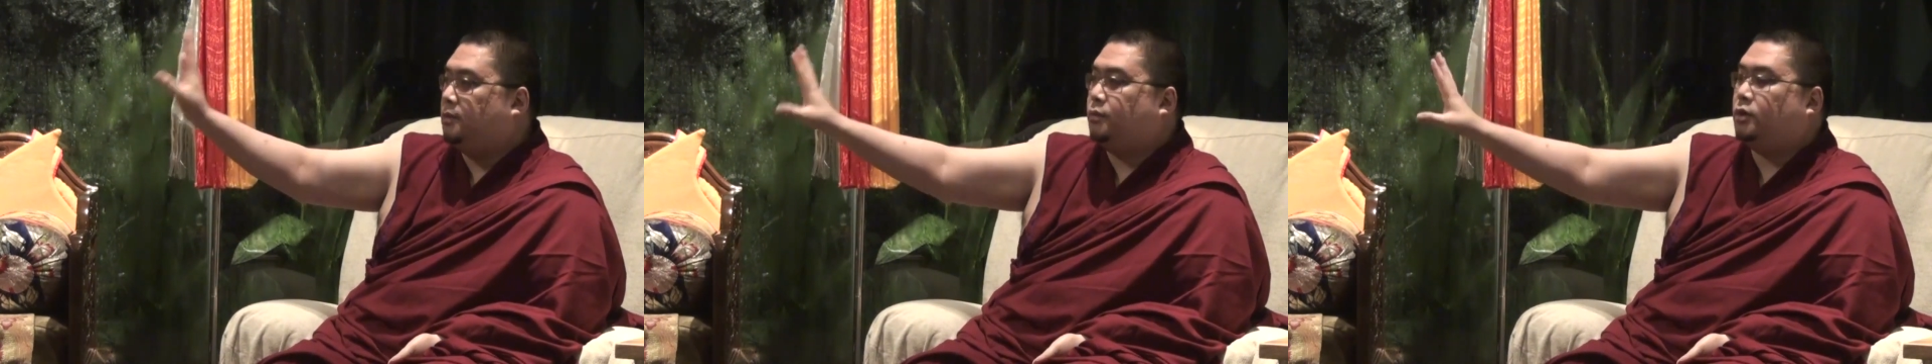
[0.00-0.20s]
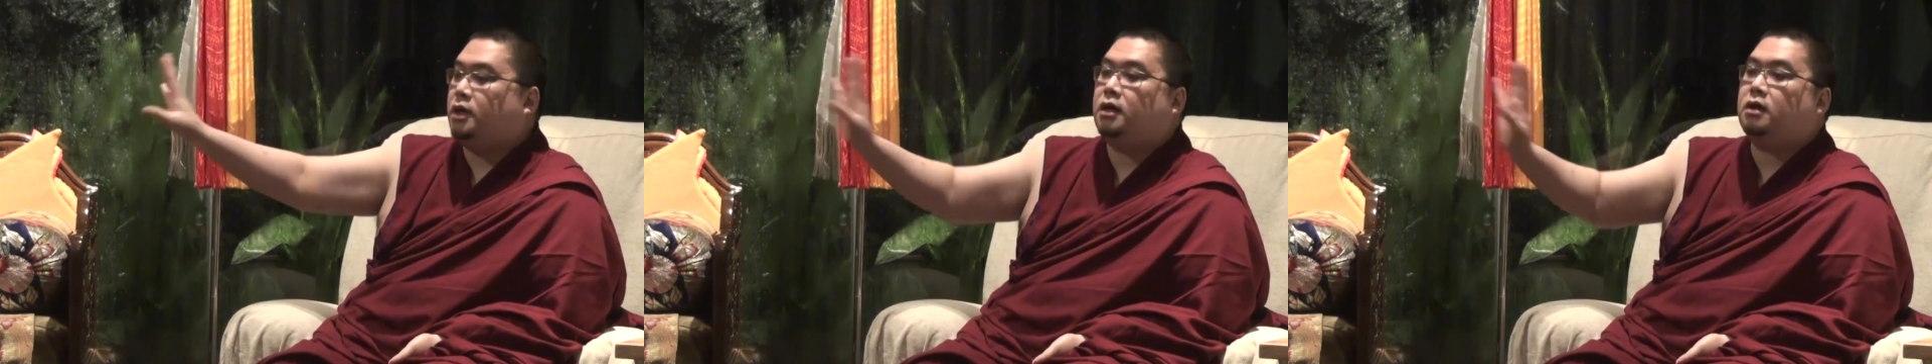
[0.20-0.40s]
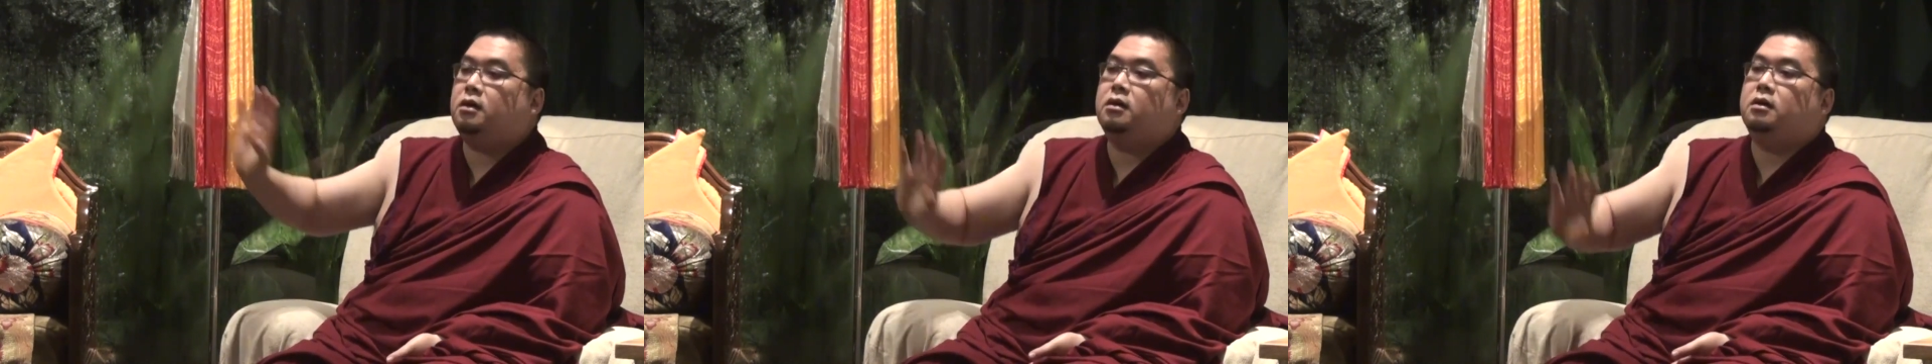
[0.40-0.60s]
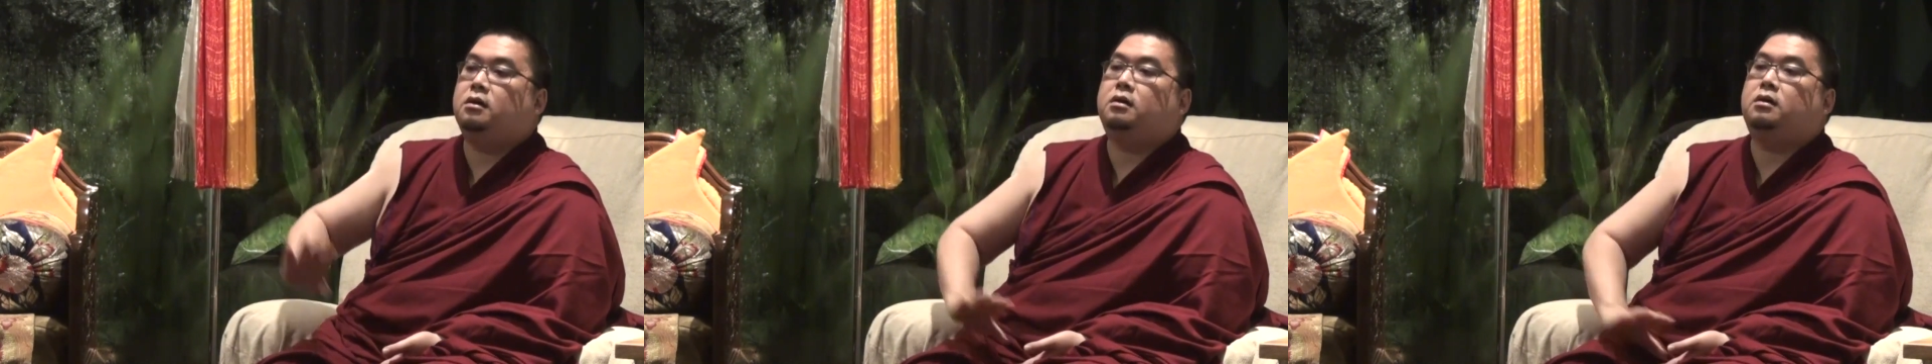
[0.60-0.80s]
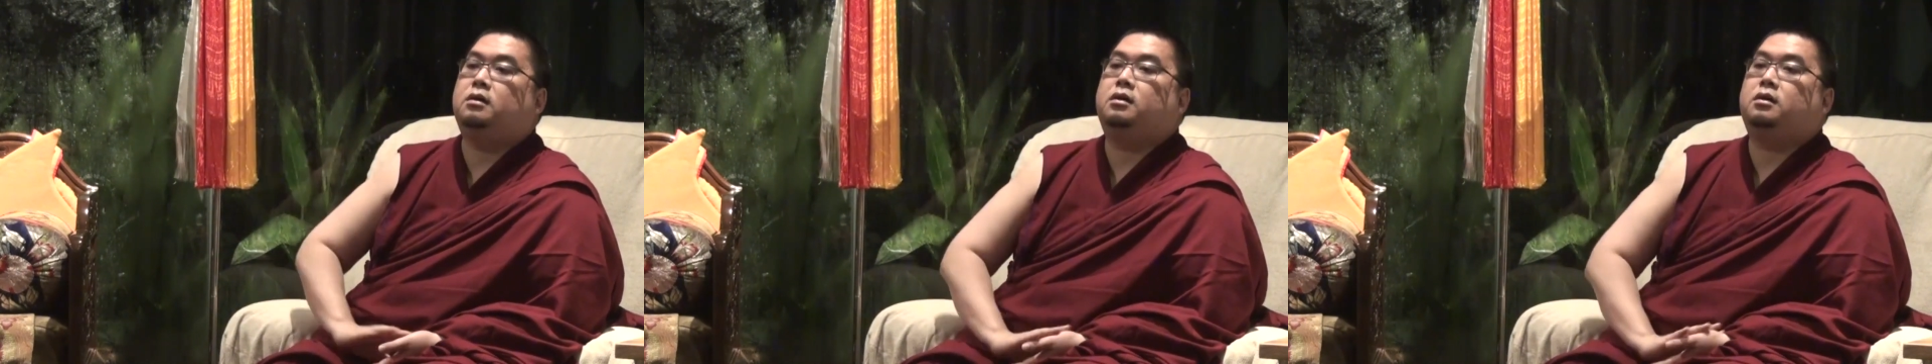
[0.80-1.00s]
The Buddha
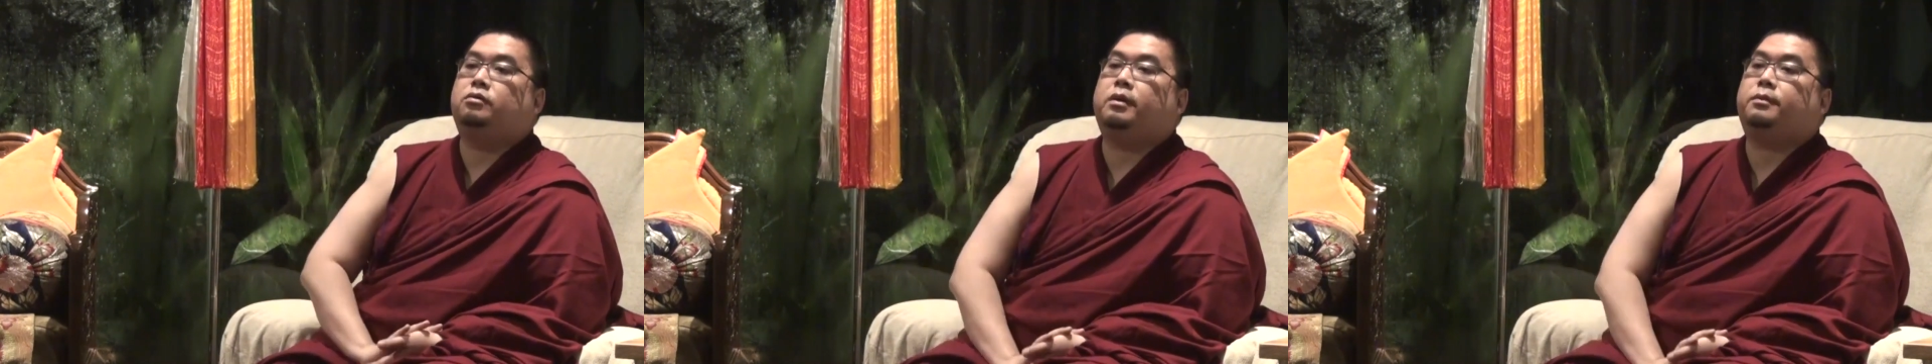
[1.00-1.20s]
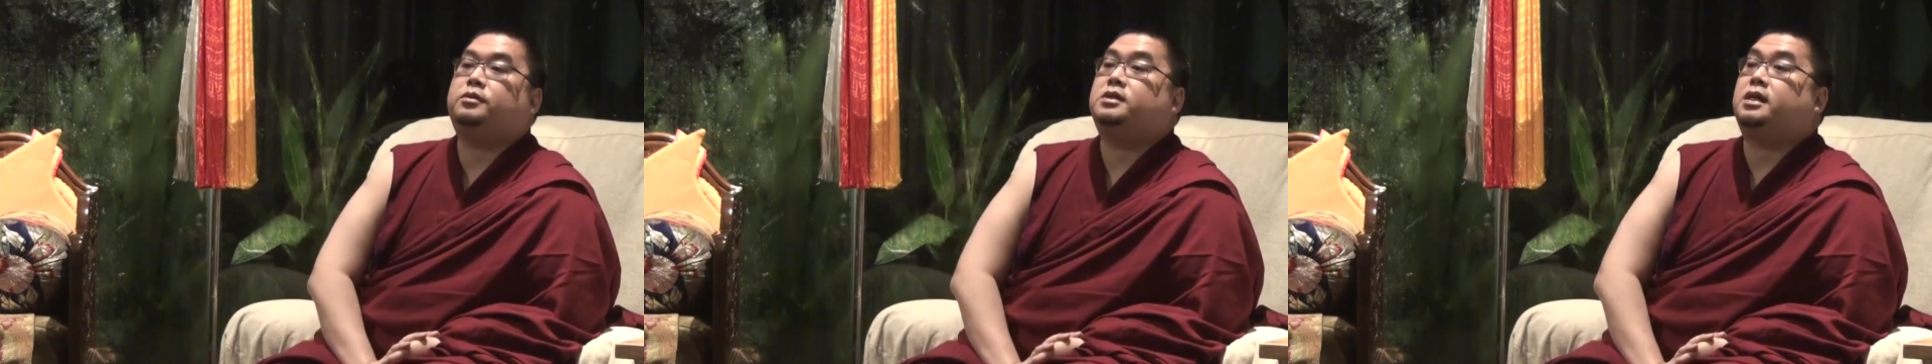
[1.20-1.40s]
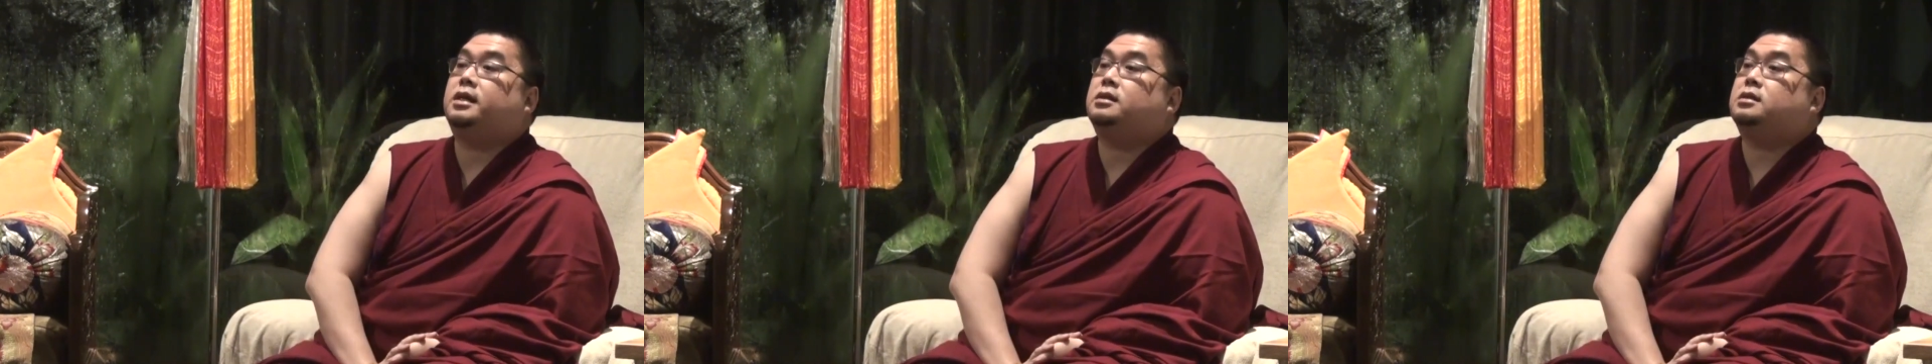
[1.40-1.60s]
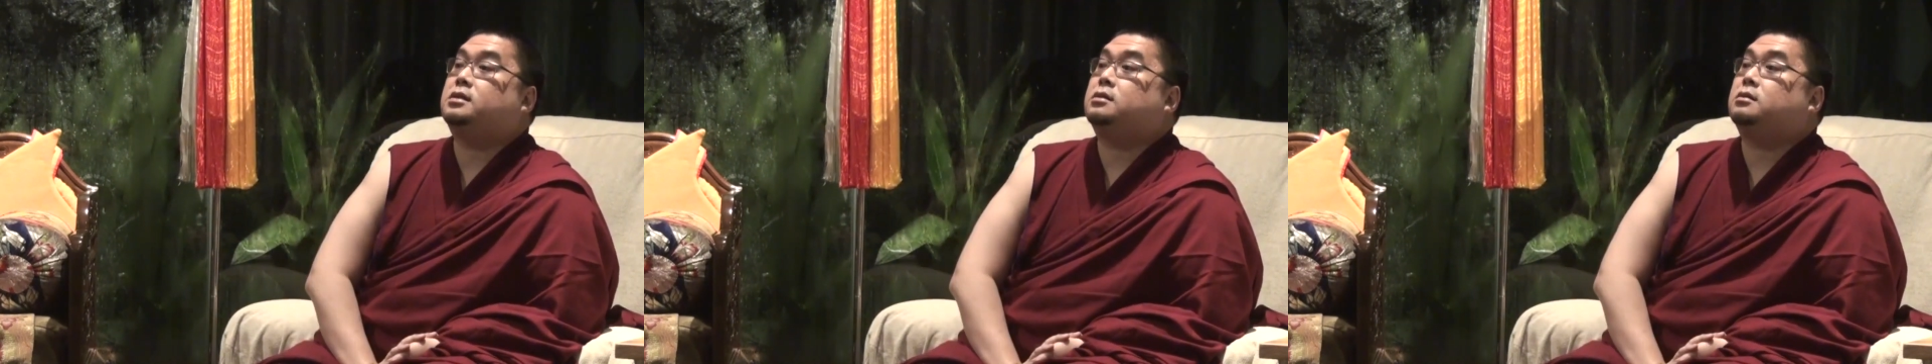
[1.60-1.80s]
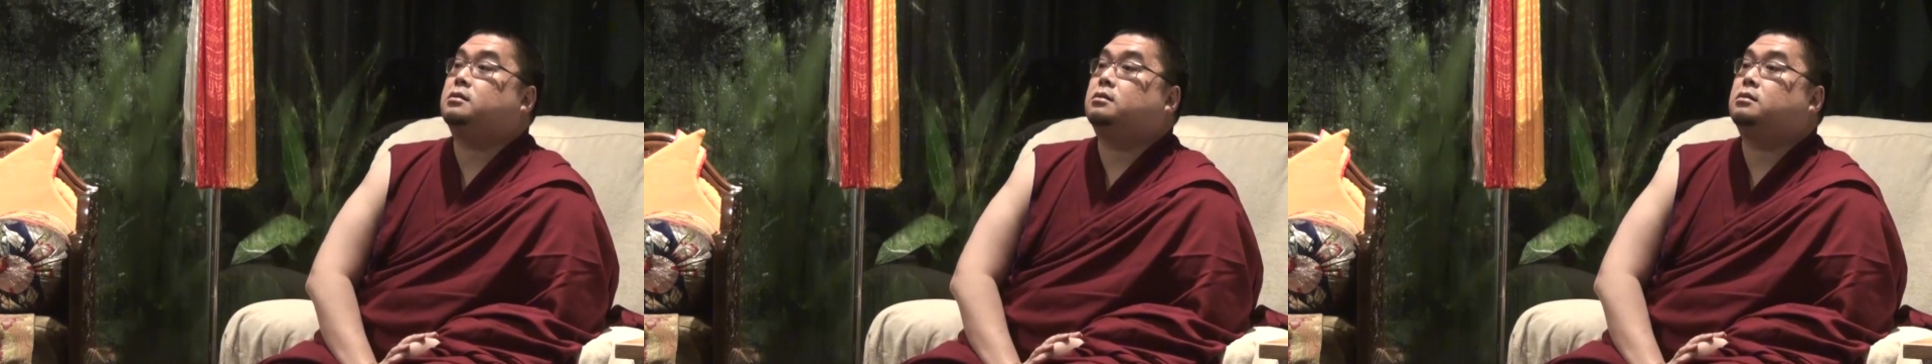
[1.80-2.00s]

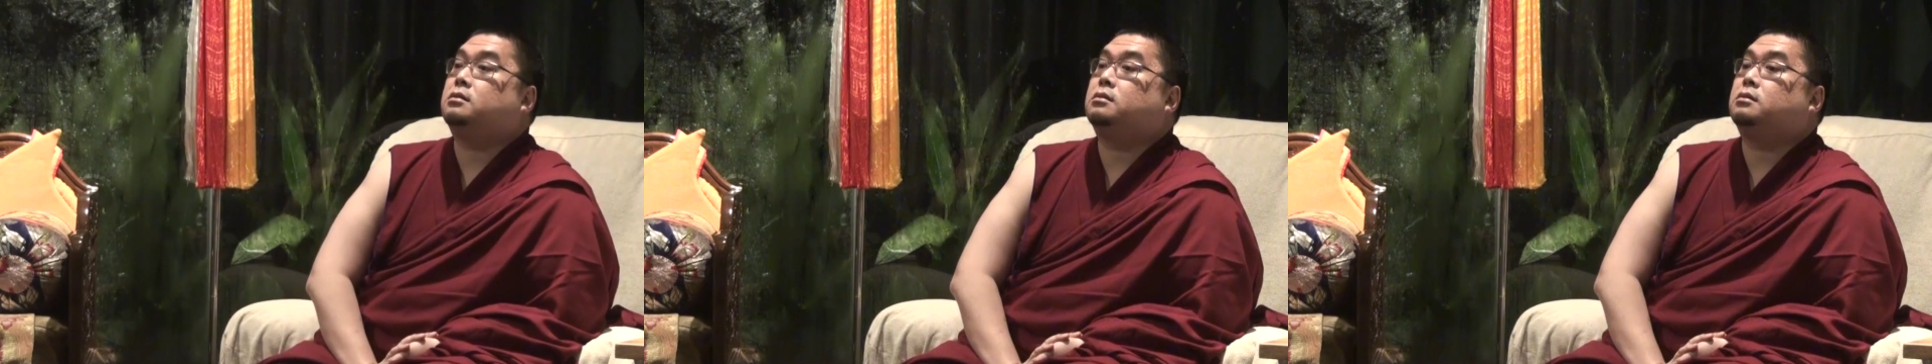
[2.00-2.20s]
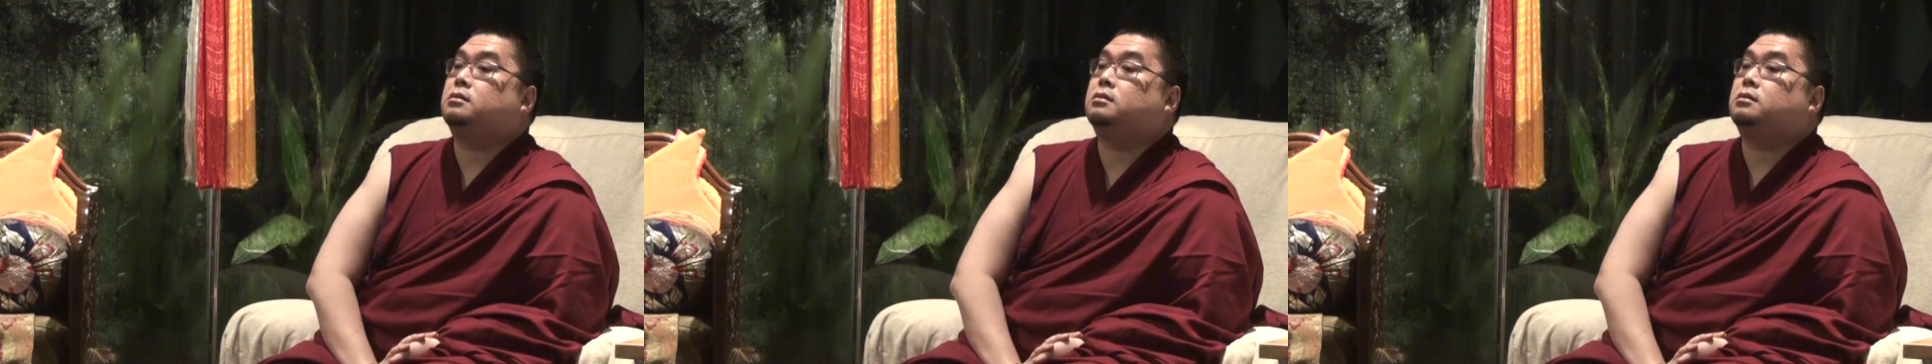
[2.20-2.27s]
represents